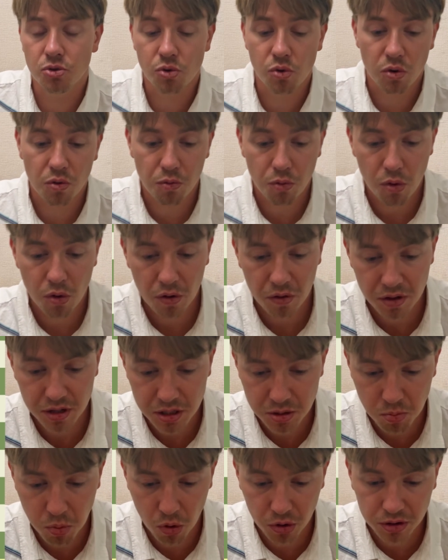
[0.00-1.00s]
rook for
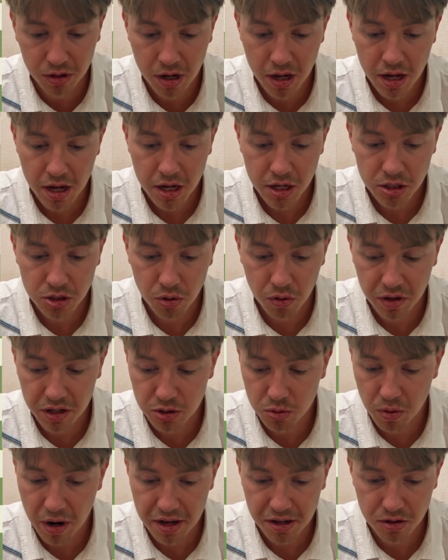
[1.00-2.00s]
this pawn. So
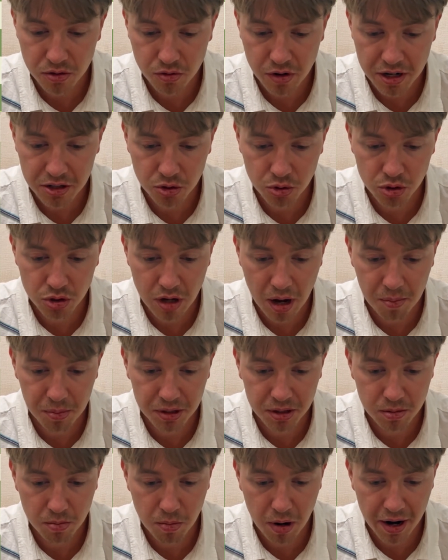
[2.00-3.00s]
that's why he tries to stop
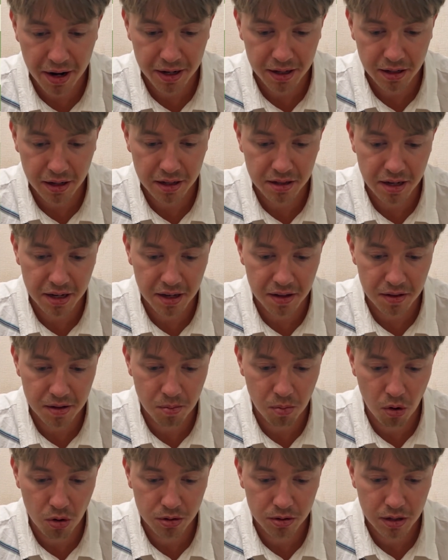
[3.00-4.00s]
it by attacking the
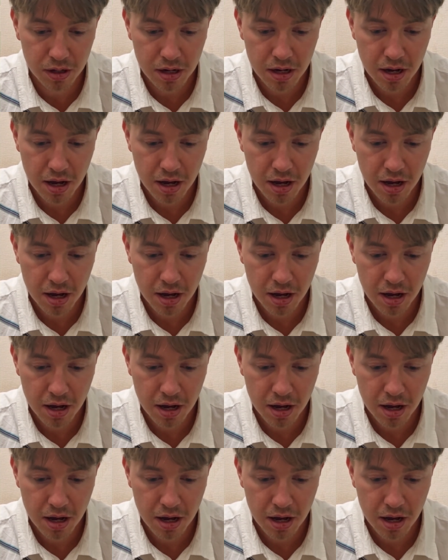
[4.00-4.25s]
pawn.